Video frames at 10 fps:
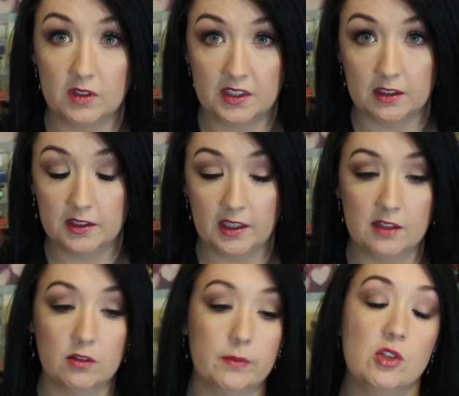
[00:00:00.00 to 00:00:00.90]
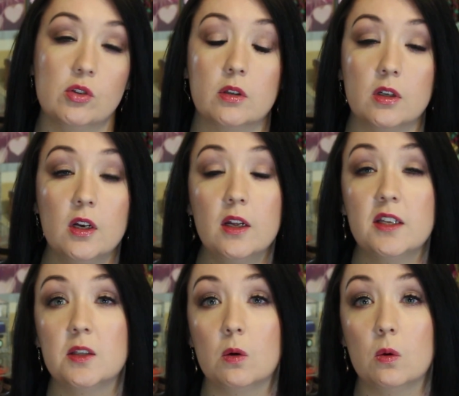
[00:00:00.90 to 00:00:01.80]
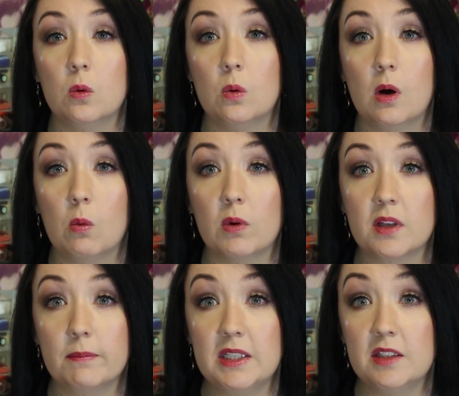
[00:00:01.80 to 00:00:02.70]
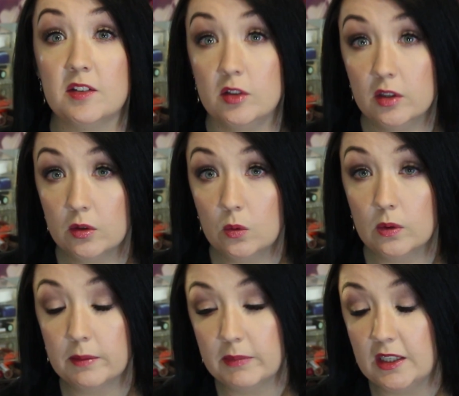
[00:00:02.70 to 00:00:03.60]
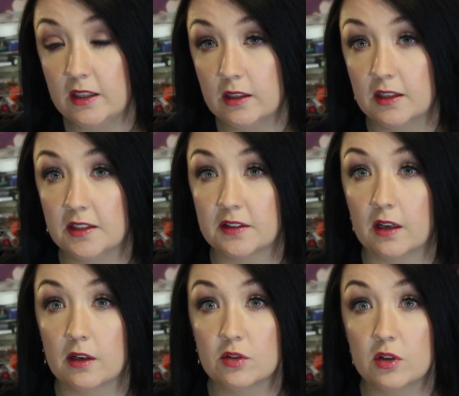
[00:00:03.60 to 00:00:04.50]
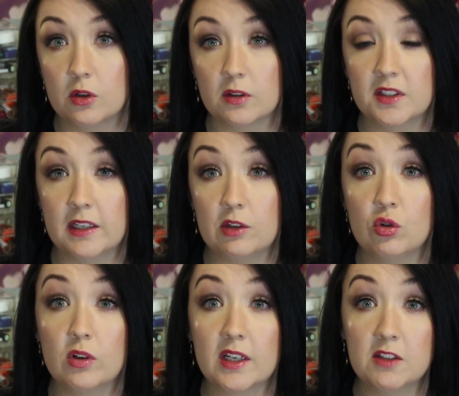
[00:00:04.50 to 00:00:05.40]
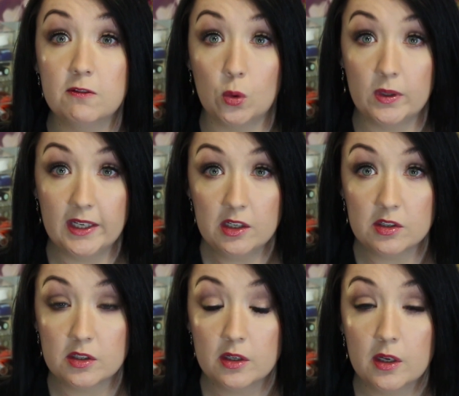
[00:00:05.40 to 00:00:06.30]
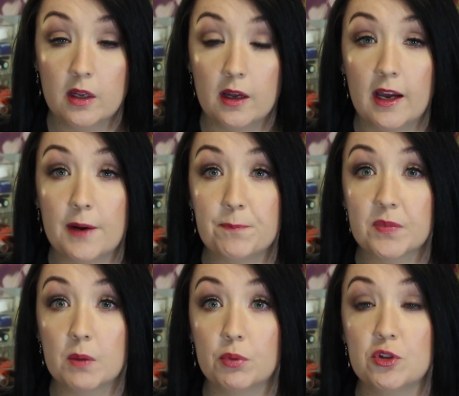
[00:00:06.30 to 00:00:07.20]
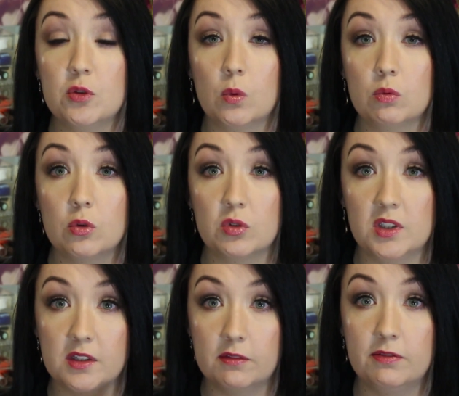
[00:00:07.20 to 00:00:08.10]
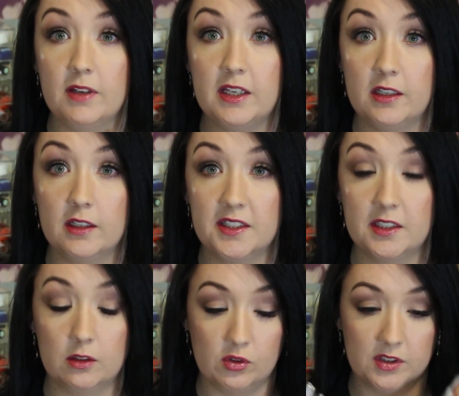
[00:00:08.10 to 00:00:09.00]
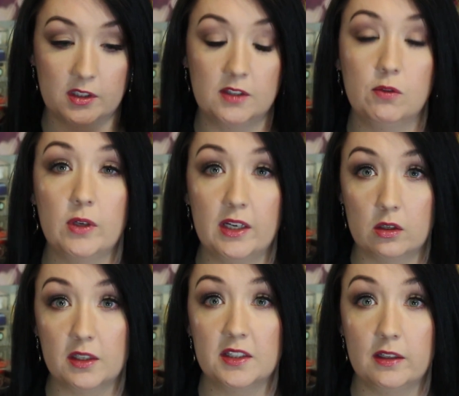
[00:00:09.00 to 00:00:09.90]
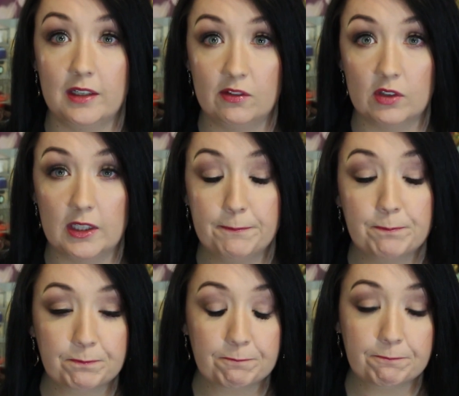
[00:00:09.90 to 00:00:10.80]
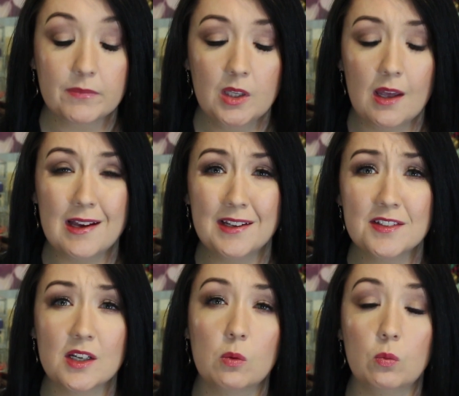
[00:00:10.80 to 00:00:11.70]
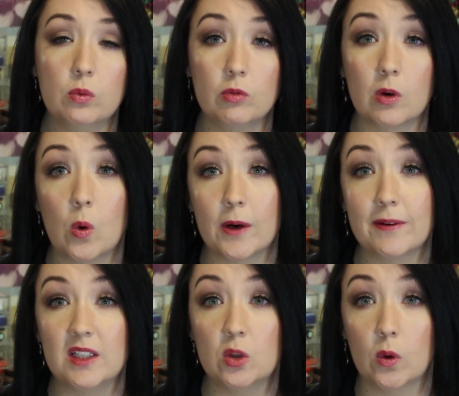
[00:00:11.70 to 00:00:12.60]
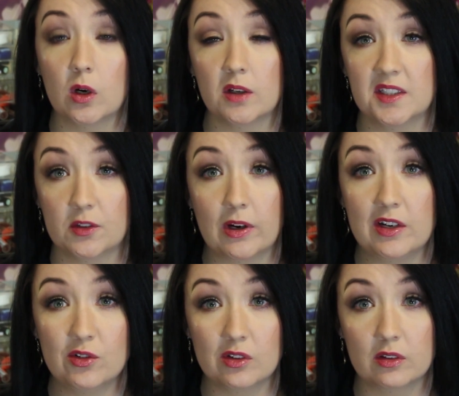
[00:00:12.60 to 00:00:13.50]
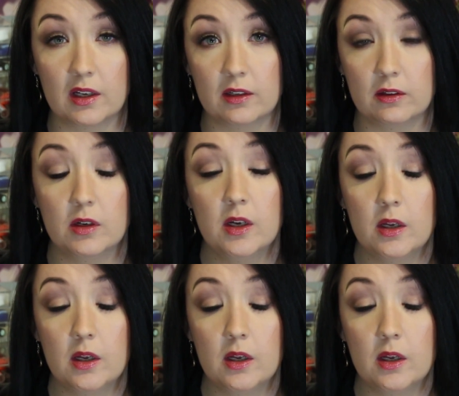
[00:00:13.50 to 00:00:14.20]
of the skin cells from each other. So what that means to you and me is that your skin should exfoliate, but you won't notice the flakiness. It'll just exfoliate nicely and evenly, and requiring a lower concentration than